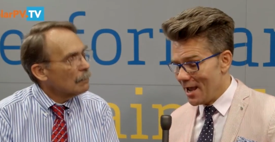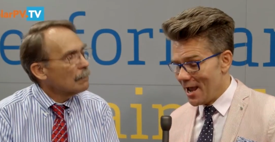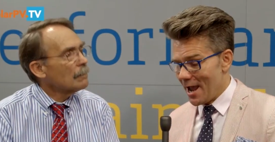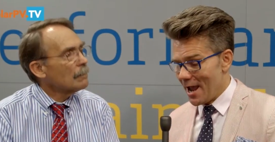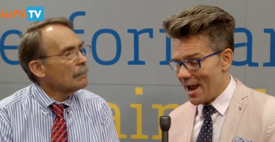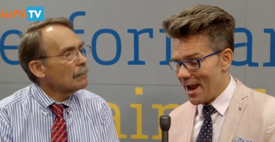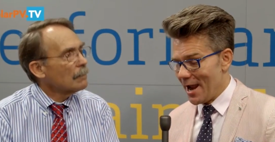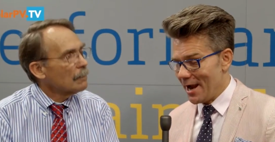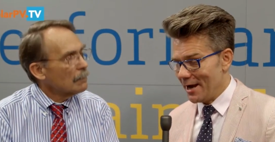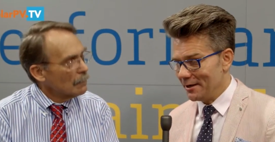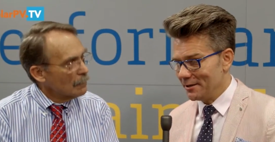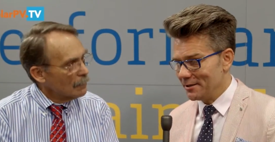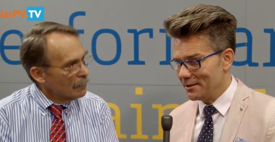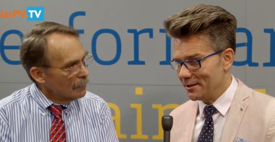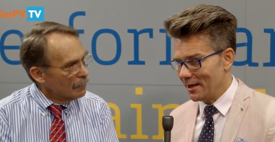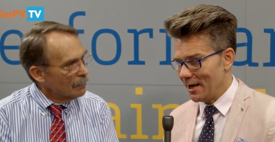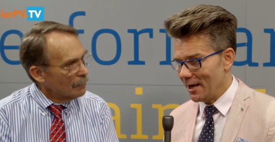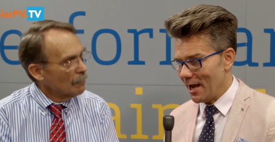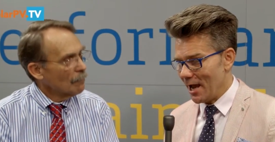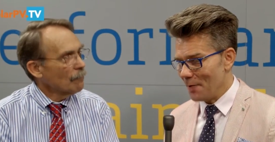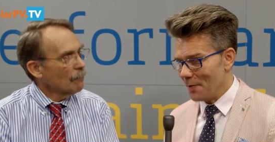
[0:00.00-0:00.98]
Speaker 1: And
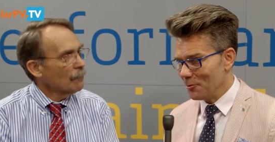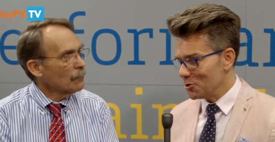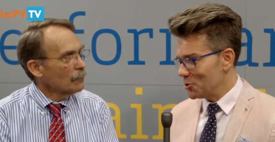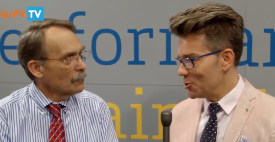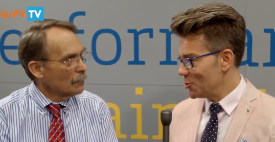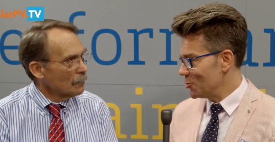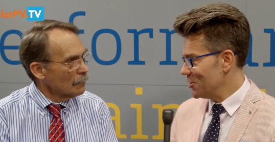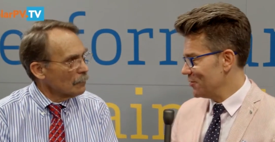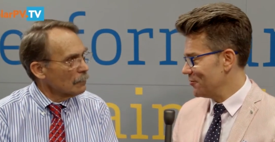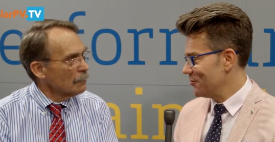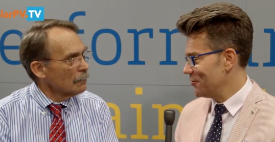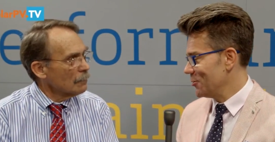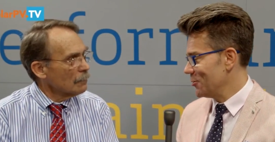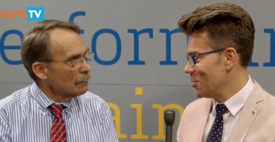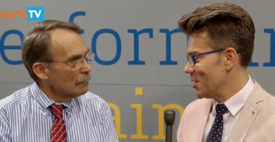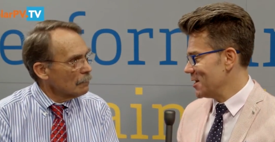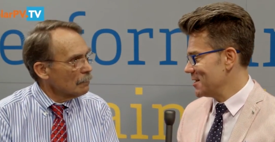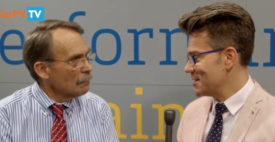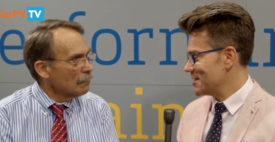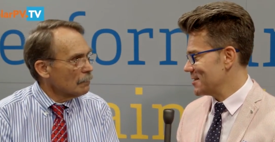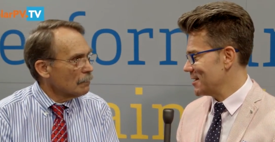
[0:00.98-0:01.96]
uh, I'm not sure if
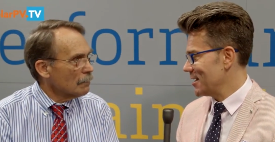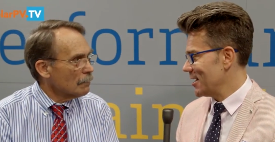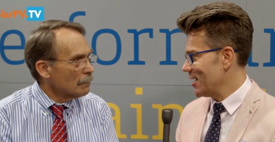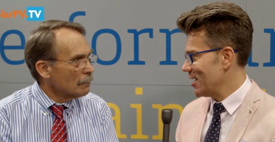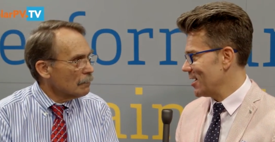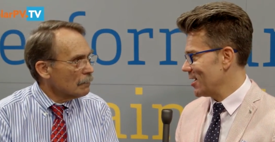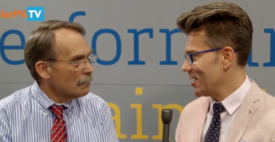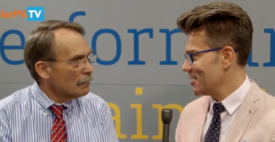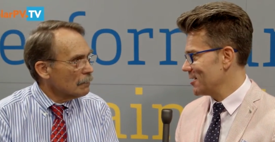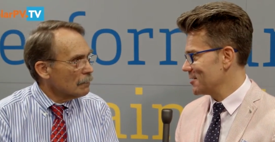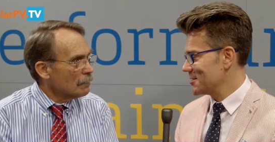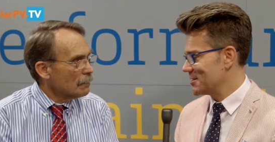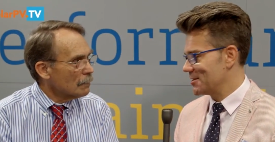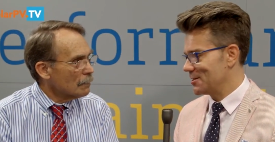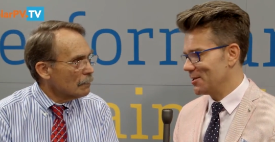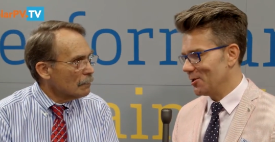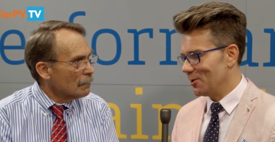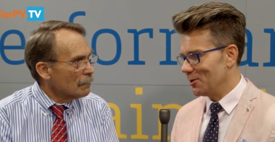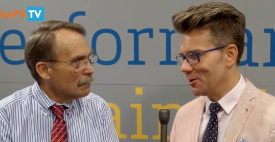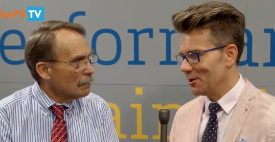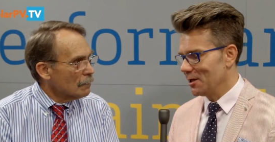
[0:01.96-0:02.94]
US uh,
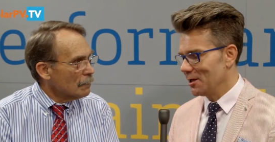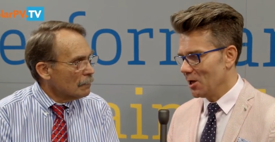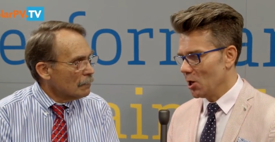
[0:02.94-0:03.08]
still